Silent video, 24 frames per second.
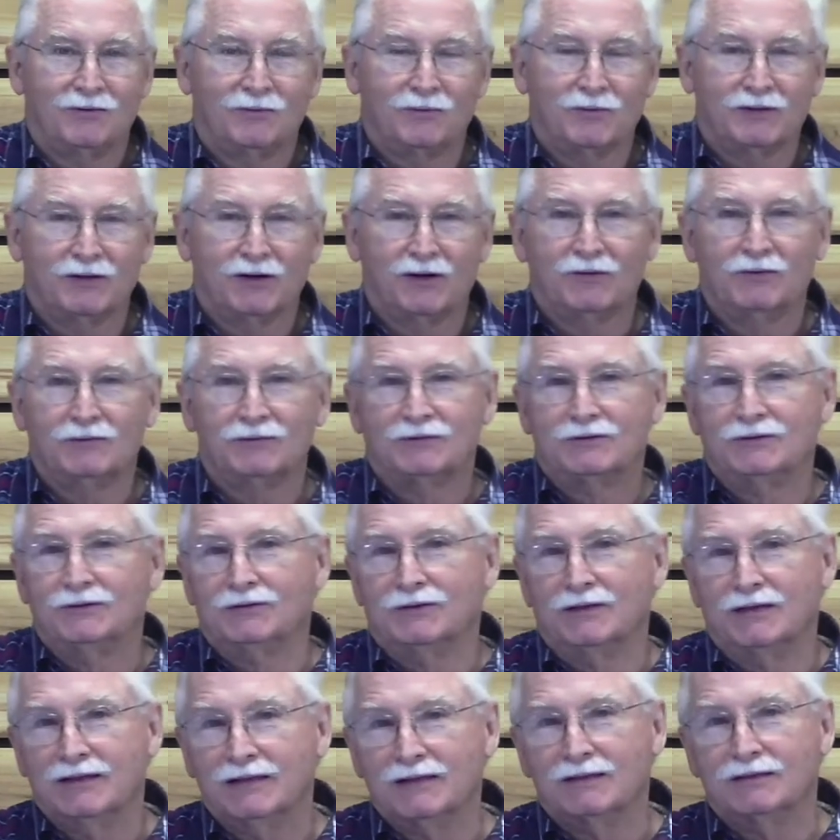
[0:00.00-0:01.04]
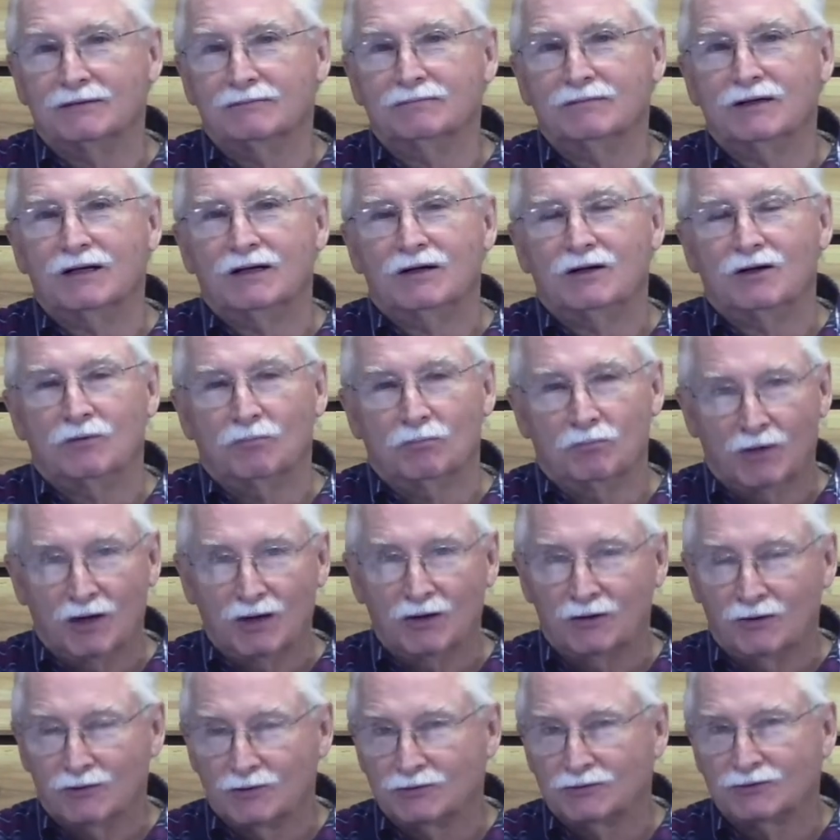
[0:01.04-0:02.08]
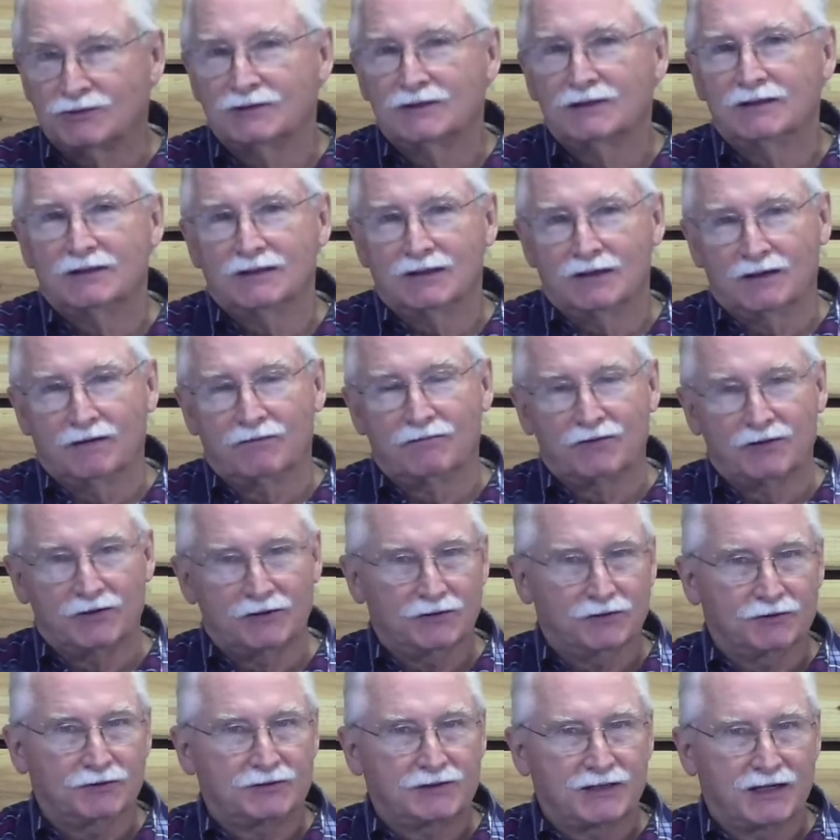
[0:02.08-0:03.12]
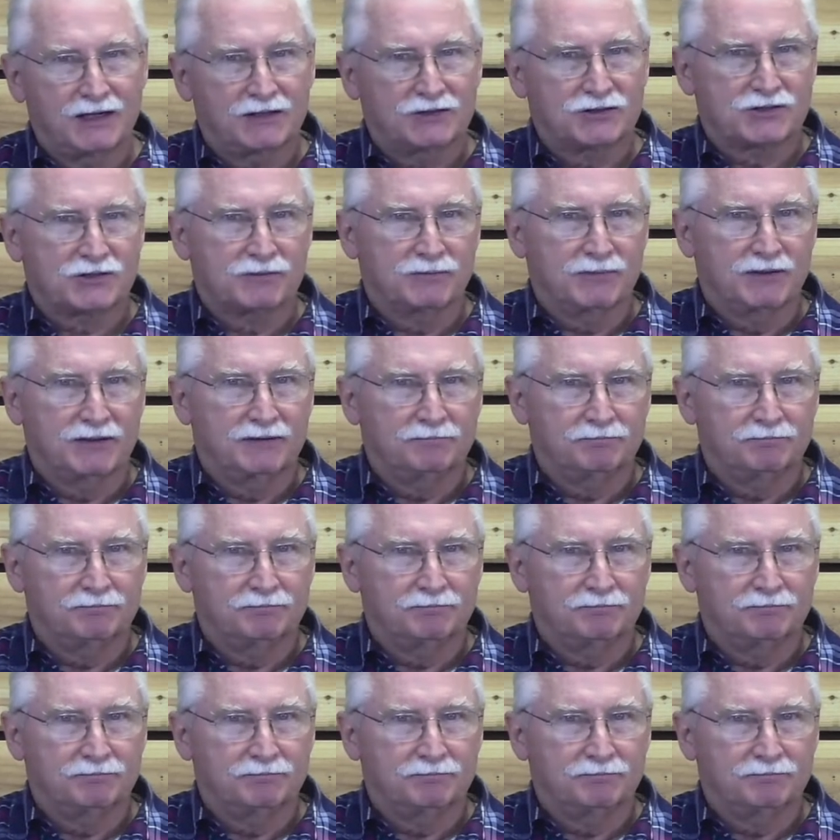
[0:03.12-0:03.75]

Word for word: we owe to him most of the New Testament.